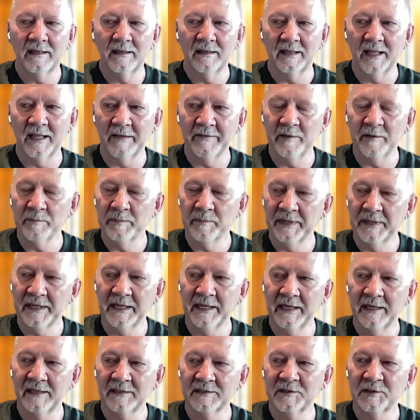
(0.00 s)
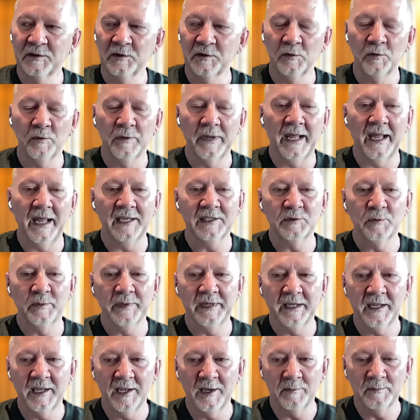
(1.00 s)
loving beings who as
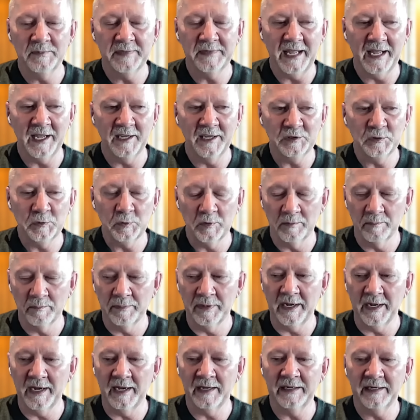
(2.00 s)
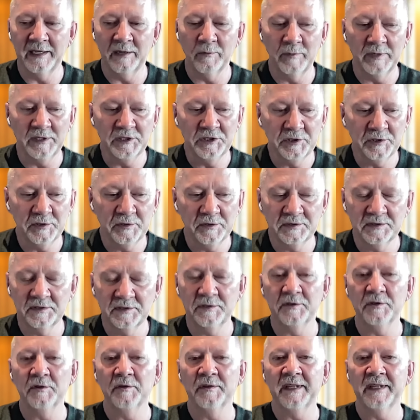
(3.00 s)
we come down to embody and we choose
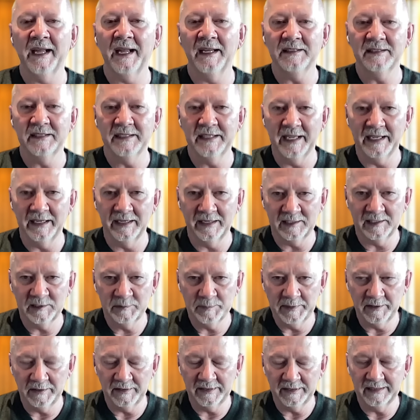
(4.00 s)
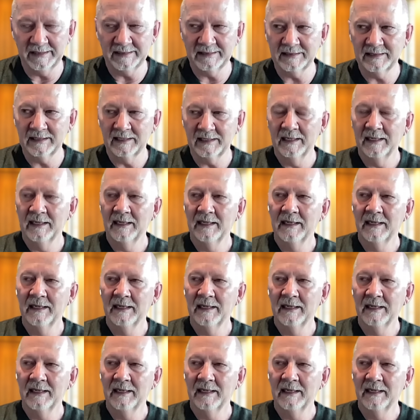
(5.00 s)
to do that to gain experience